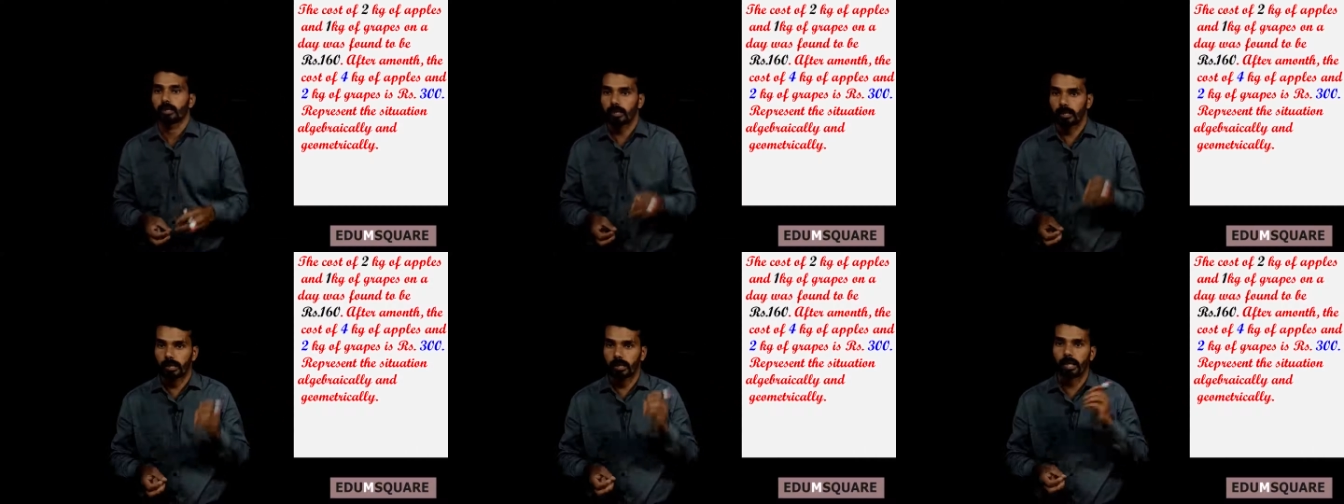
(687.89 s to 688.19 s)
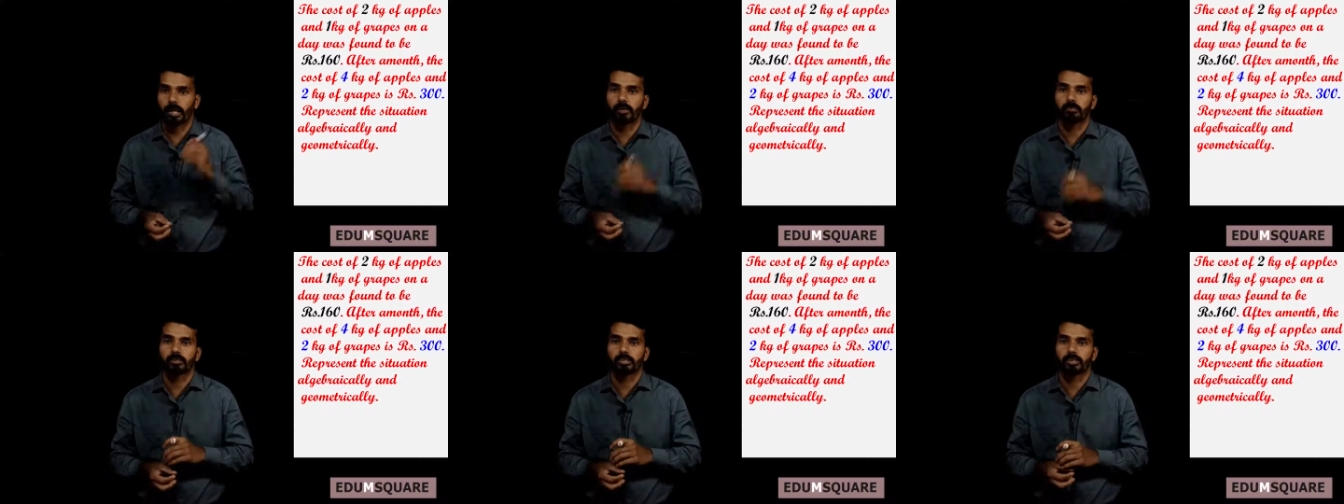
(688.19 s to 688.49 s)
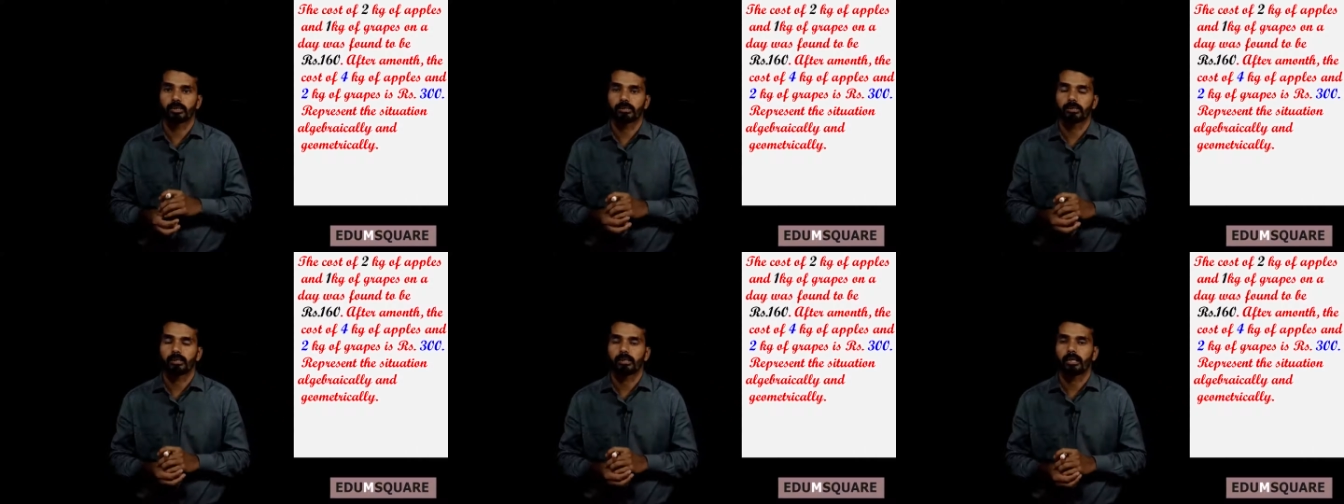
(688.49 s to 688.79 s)

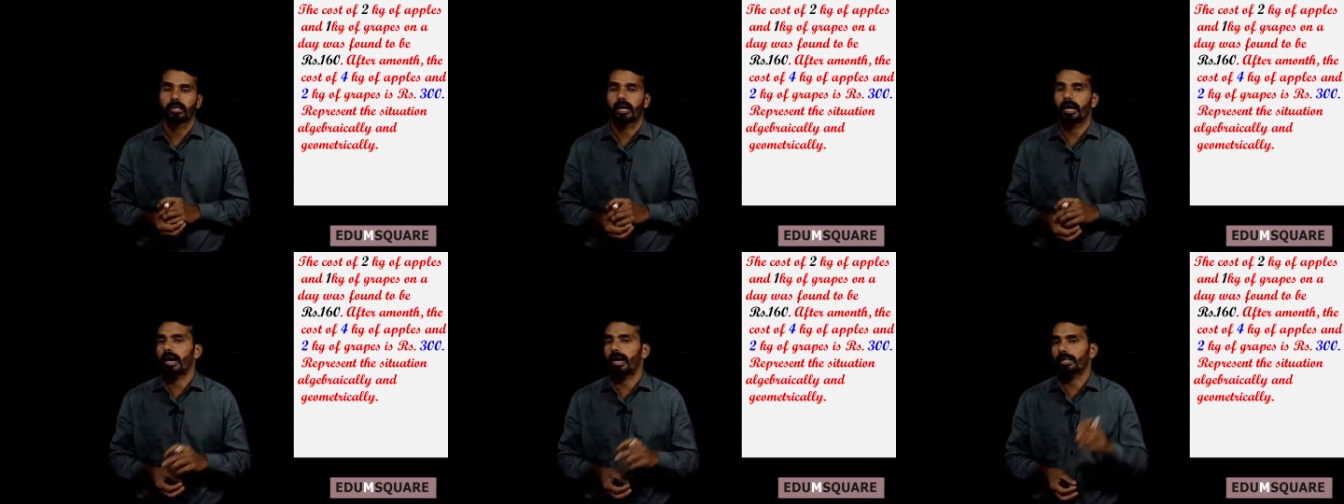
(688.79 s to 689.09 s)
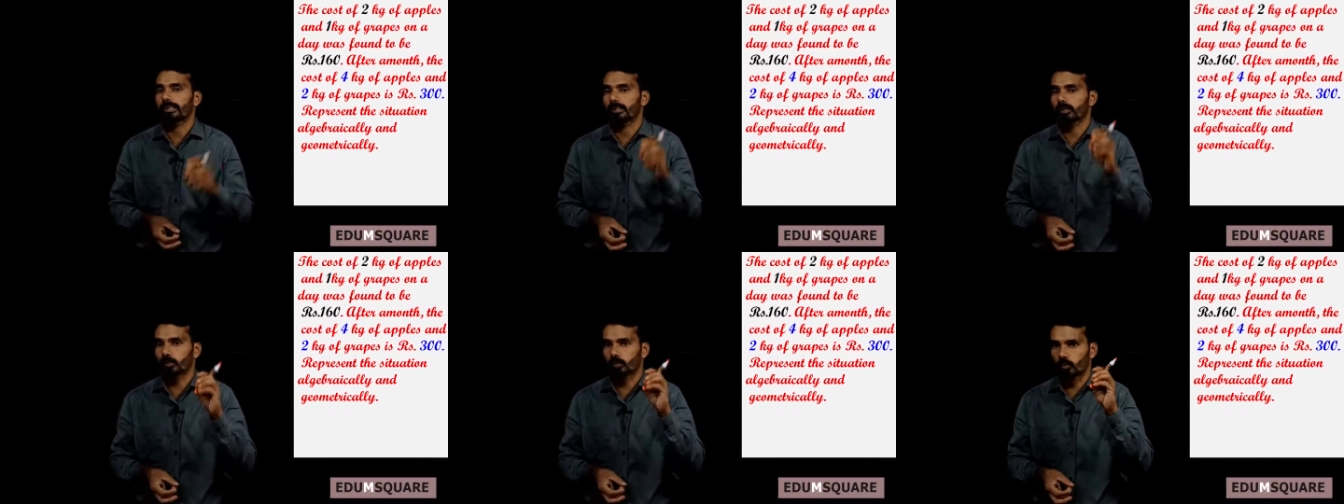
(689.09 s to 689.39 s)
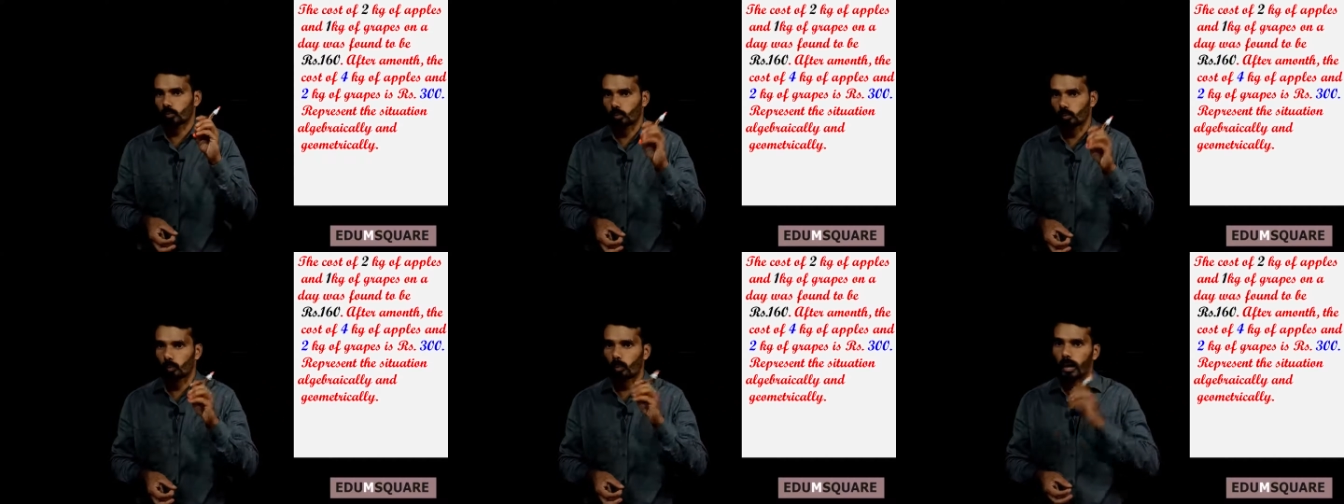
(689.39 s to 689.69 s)
grapes as
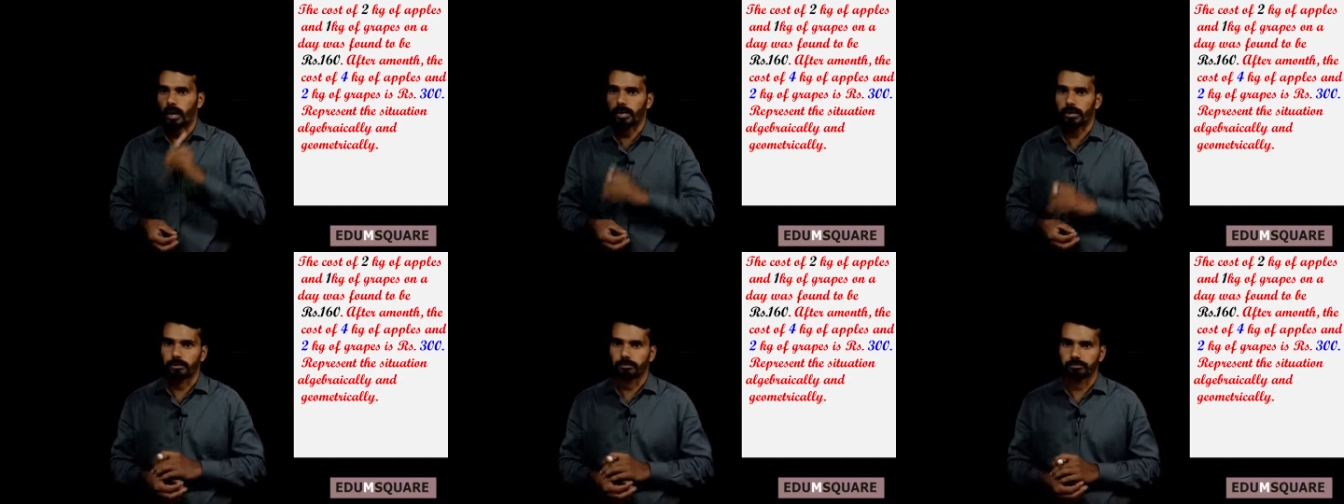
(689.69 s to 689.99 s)
Y.